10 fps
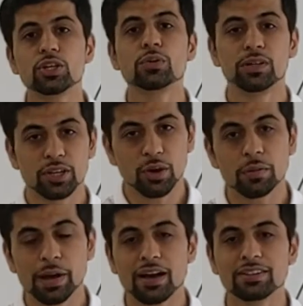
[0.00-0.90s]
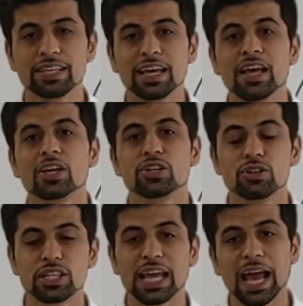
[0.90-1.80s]
you will know about it.
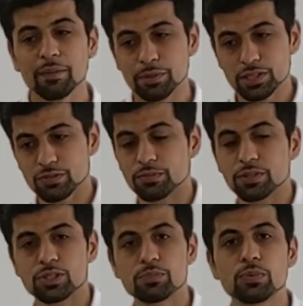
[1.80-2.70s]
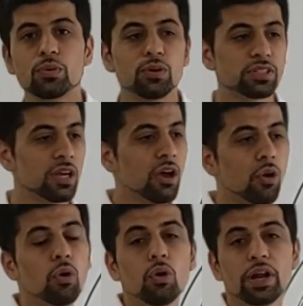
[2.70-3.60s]
Usually it happens from a sport,
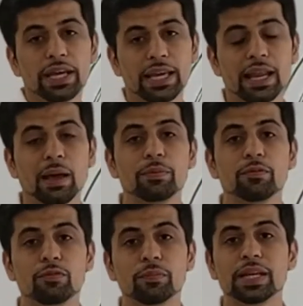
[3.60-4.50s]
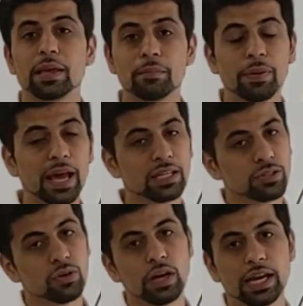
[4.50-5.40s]
or it can happen from an impact
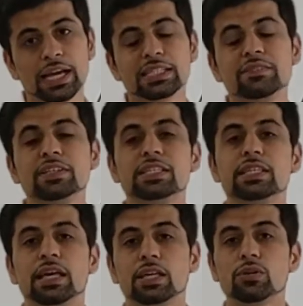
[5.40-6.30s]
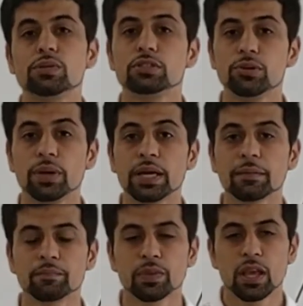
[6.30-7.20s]
or an activity that you were
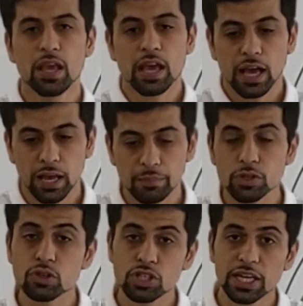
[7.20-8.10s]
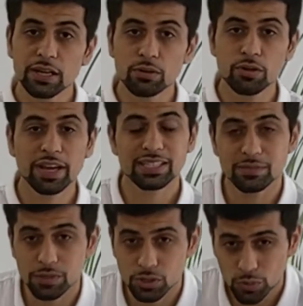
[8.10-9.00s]
doing. Usually it will create
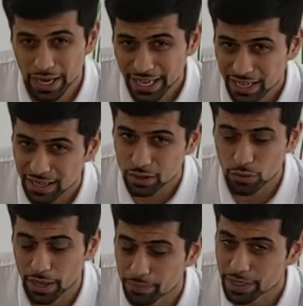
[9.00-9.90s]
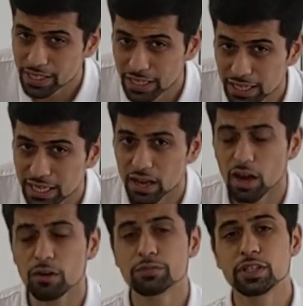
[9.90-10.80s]
some swelling quite immediately
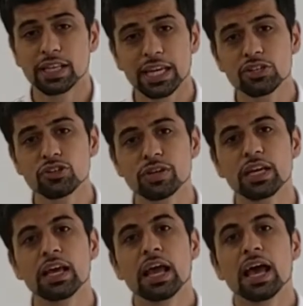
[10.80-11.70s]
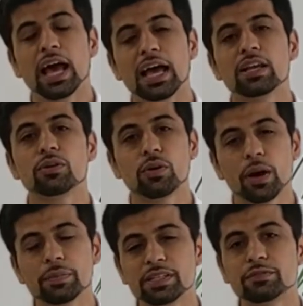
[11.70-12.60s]
after the injury, and it will
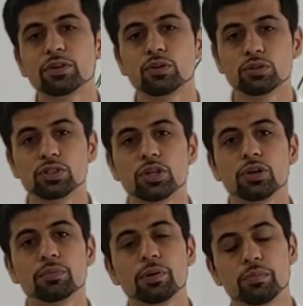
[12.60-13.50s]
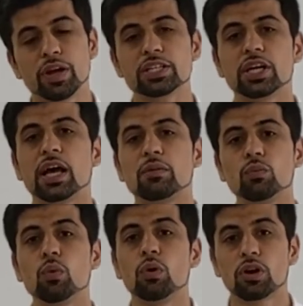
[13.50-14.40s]
quite be difficult to put pressure and
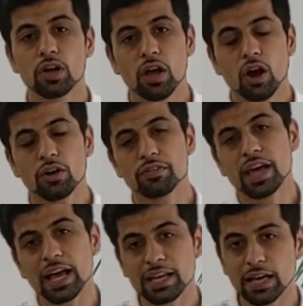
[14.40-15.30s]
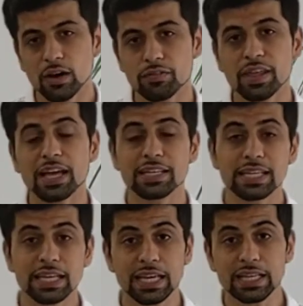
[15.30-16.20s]
walk on that
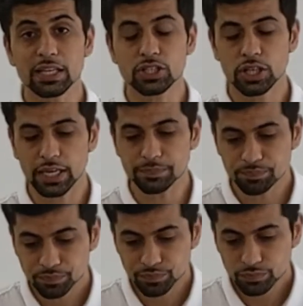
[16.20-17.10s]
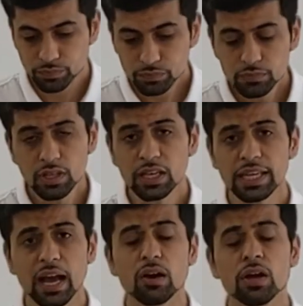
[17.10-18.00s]
knee initially.
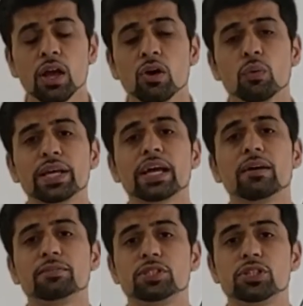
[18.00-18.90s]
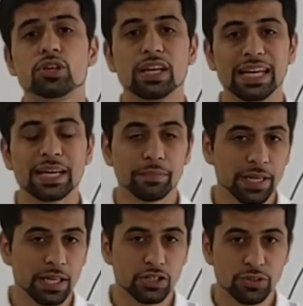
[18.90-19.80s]
Now, when it comes to ligament
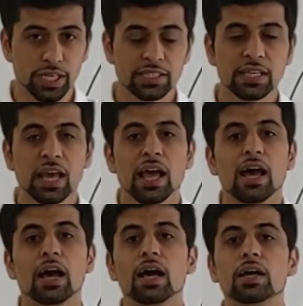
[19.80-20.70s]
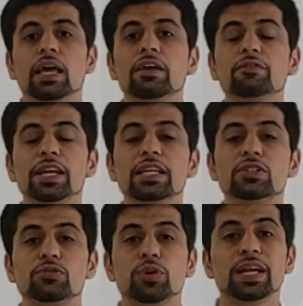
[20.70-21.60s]
injuries, if it
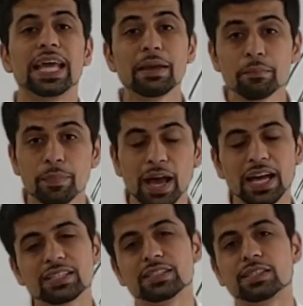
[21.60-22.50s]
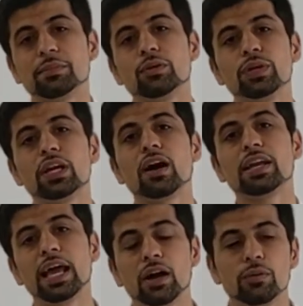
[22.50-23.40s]
is through an impact, something we
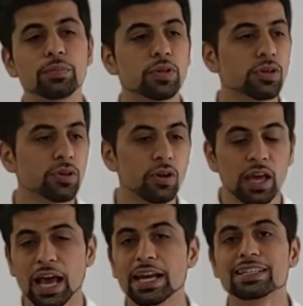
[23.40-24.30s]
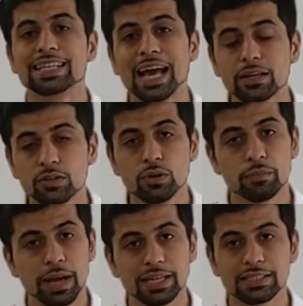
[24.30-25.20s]
can't help, you had a tackle,
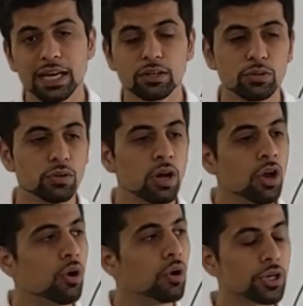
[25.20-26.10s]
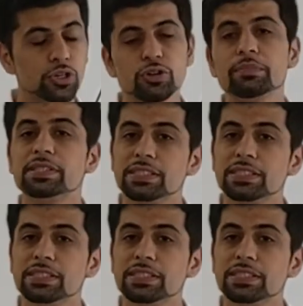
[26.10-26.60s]
a bad tackle, or you tripped